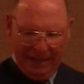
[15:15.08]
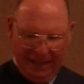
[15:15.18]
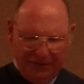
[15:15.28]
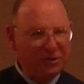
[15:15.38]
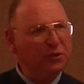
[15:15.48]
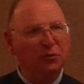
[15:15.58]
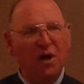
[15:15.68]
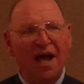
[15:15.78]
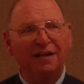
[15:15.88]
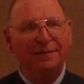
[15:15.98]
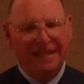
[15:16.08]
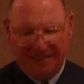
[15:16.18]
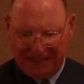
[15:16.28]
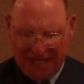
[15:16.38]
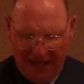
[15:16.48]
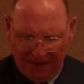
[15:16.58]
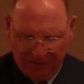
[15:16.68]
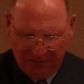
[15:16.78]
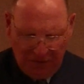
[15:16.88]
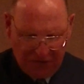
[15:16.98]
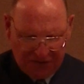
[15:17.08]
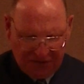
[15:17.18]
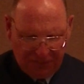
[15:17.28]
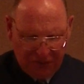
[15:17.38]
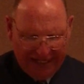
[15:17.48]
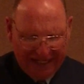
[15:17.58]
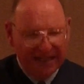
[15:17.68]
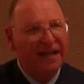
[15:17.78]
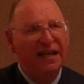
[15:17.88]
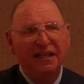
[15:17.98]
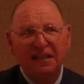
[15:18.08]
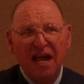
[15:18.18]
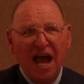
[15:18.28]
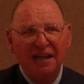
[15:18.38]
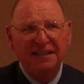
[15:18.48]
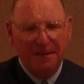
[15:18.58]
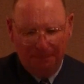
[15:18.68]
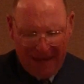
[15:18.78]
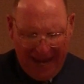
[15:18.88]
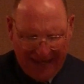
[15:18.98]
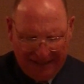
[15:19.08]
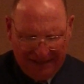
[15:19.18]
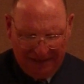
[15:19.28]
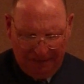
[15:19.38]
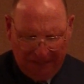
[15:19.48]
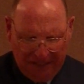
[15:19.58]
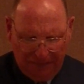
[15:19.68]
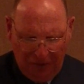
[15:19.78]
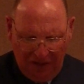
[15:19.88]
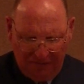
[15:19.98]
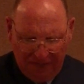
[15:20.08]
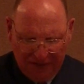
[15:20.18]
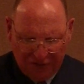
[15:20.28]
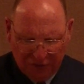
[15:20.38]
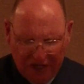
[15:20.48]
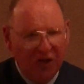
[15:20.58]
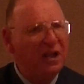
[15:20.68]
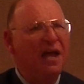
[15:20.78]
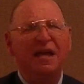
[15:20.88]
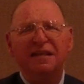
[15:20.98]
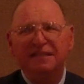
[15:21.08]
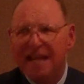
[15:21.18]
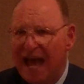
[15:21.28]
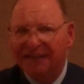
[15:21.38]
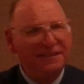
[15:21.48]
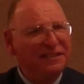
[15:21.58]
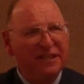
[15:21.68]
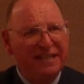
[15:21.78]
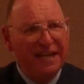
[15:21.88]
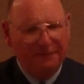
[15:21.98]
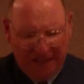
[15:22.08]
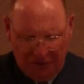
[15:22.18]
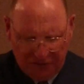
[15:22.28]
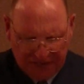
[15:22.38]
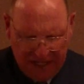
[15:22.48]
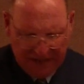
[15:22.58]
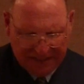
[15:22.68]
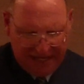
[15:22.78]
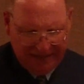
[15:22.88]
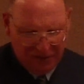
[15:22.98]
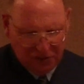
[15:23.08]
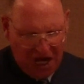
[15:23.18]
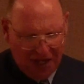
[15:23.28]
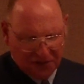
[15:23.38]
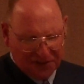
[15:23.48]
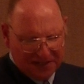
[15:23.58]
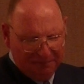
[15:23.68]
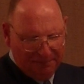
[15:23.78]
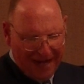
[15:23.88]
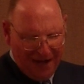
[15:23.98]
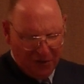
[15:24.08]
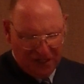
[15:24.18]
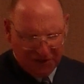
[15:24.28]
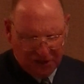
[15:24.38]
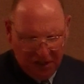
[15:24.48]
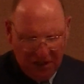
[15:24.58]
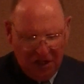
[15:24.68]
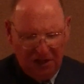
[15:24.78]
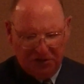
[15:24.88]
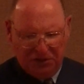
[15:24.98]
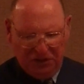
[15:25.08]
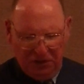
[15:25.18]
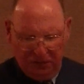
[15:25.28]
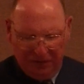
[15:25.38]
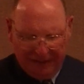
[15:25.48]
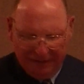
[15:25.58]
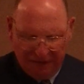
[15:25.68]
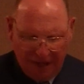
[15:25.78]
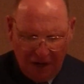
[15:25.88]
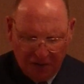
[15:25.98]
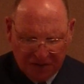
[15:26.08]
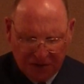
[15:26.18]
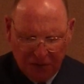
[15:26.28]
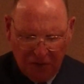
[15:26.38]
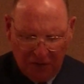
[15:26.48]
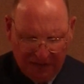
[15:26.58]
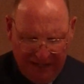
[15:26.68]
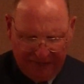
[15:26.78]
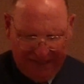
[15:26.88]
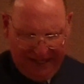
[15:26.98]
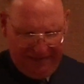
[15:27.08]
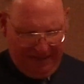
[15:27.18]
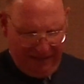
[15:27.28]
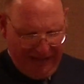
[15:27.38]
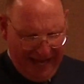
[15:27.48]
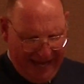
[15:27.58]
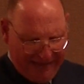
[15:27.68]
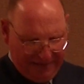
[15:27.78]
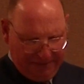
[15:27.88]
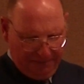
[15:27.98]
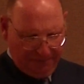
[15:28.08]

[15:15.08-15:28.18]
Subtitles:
In Deuteronomy 7, verse 3, God commanded the people of Israel not to give their sons and their daughters in marriage to those who were living in the land.